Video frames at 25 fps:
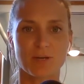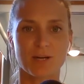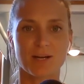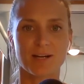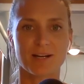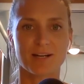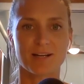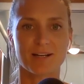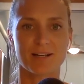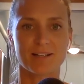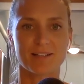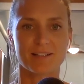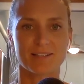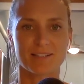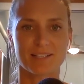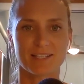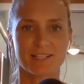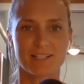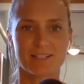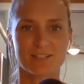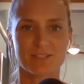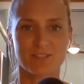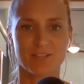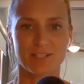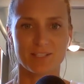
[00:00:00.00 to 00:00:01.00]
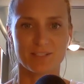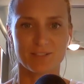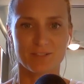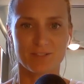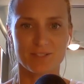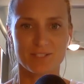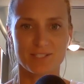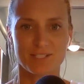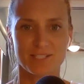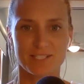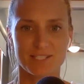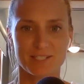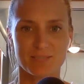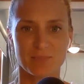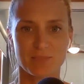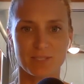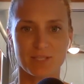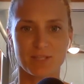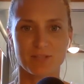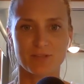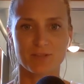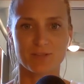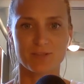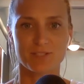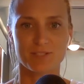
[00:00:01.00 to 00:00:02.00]
are getting diagnoses
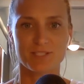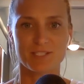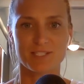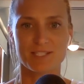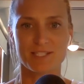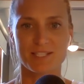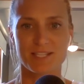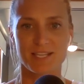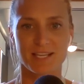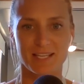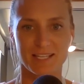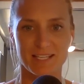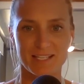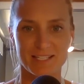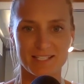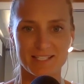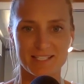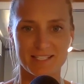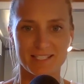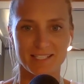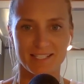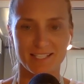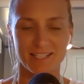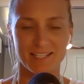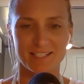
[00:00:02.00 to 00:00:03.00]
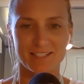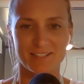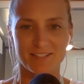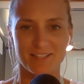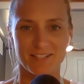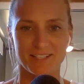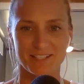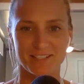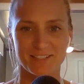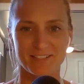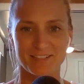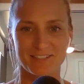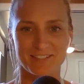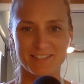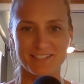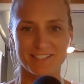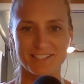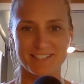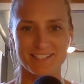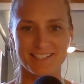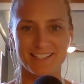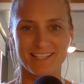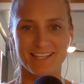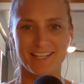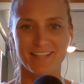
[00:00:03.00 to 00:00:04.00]
because their kids are getting diagnosed?
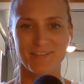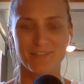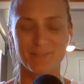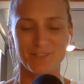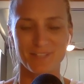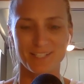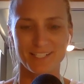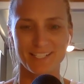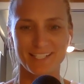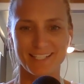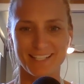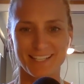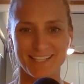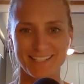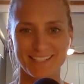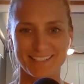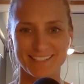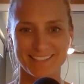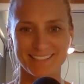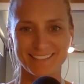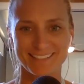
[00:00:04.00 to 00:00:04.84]
Are you finding that?